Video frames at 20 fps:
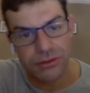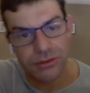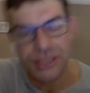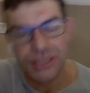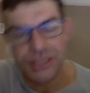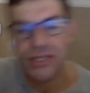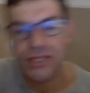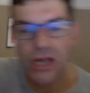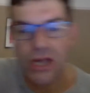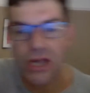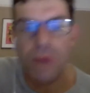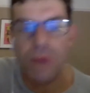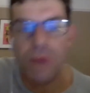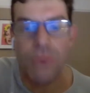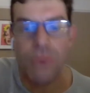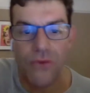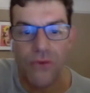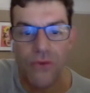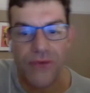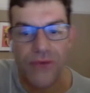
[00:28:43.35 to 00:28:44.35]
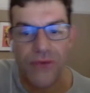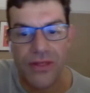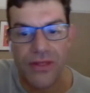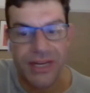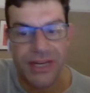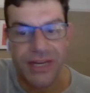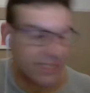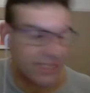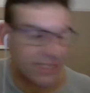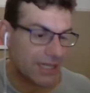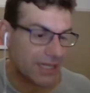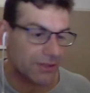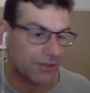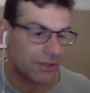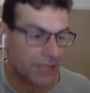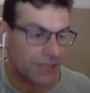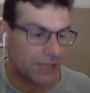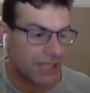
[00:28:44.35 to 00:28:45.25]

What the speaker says: which is a lot more fun than it sounds.